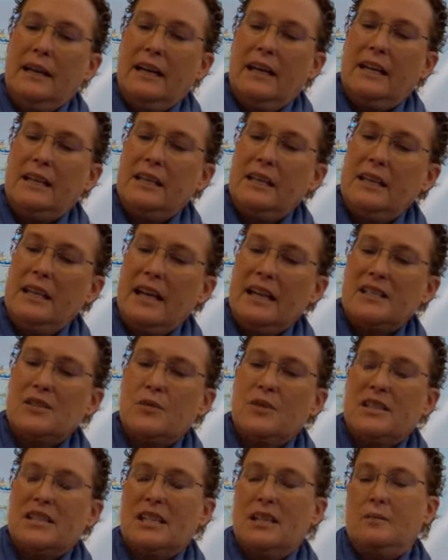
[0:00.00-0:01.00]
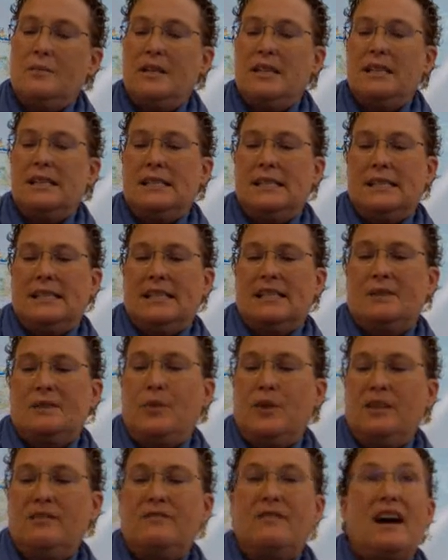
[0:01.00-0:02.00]
And then the next one's going to be
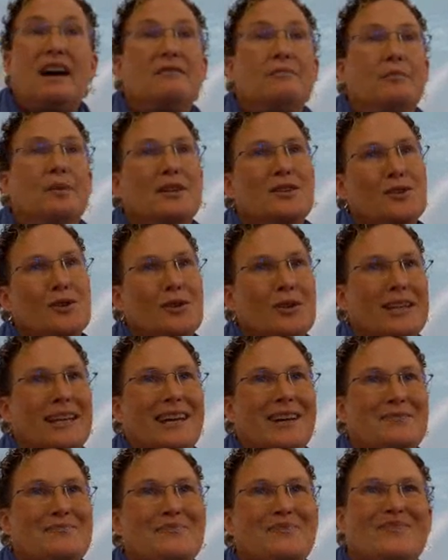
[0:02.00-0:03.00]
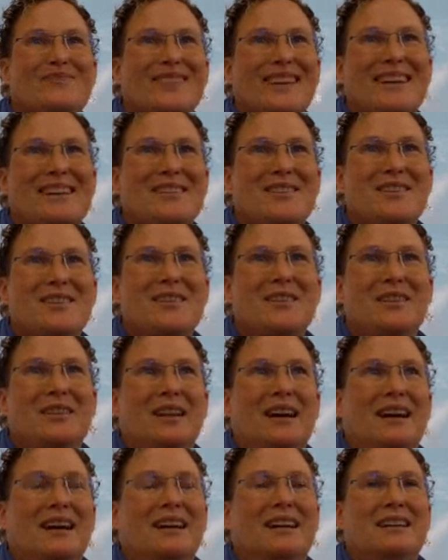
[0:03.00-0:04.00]
6.5 petroleum. And I'll
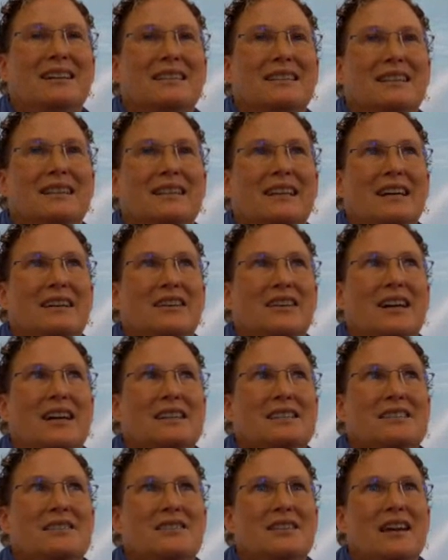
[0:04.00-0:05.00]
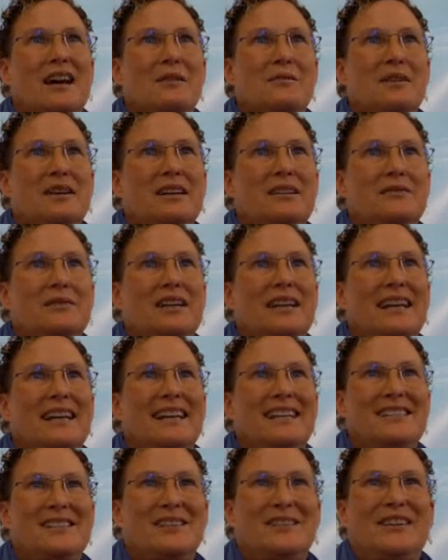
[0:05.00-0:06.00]
let you guys know that one when I
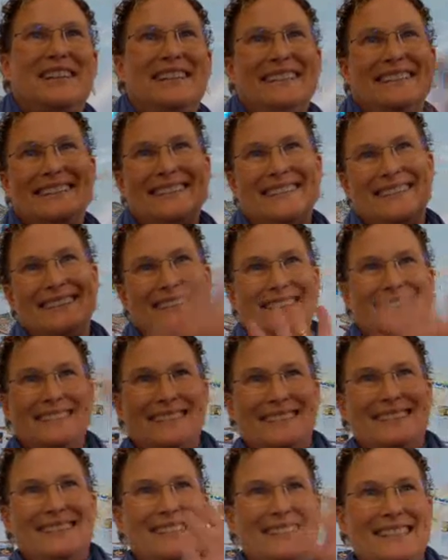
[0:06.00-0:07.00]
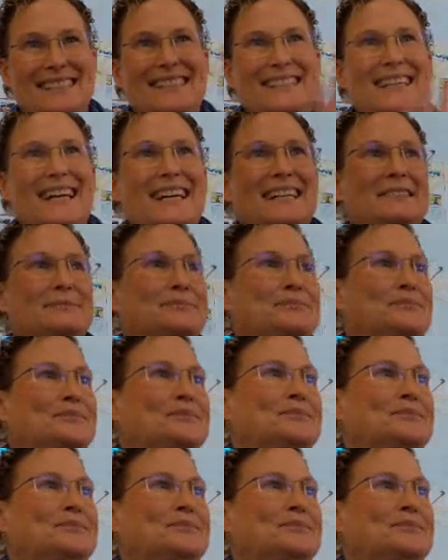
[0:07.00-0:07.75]
get to it. See ya.